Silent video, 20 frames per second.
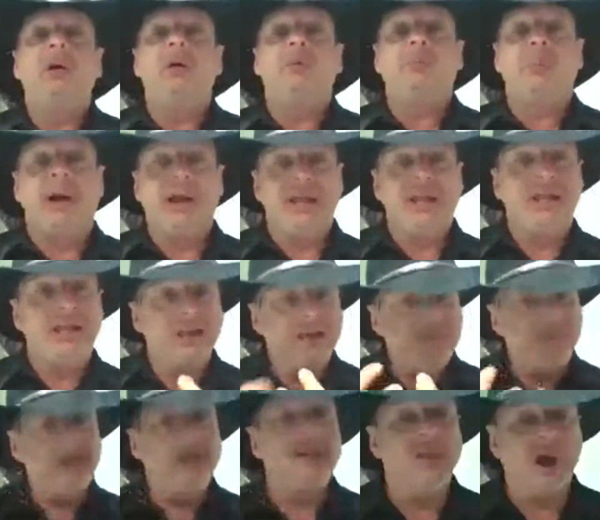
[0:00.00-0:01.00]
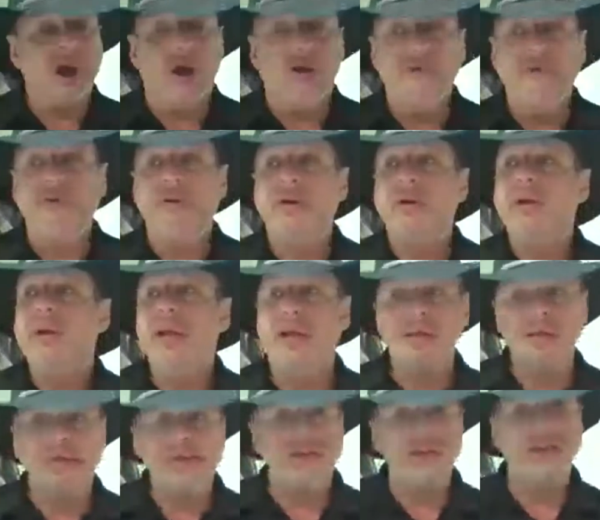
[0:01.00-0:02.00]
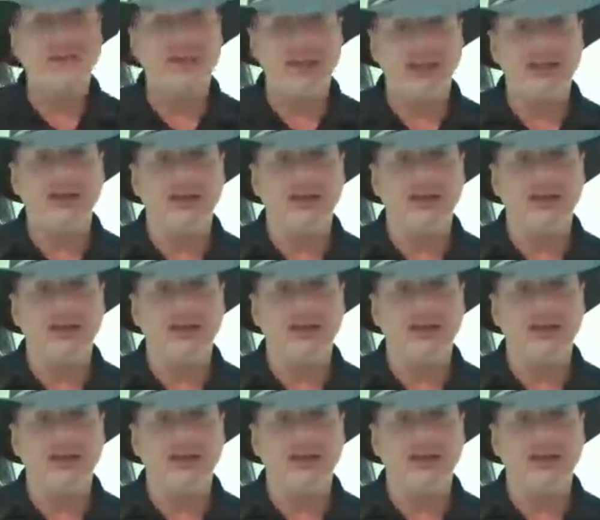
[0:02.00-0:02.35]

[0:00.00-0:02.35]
by giving love and seeking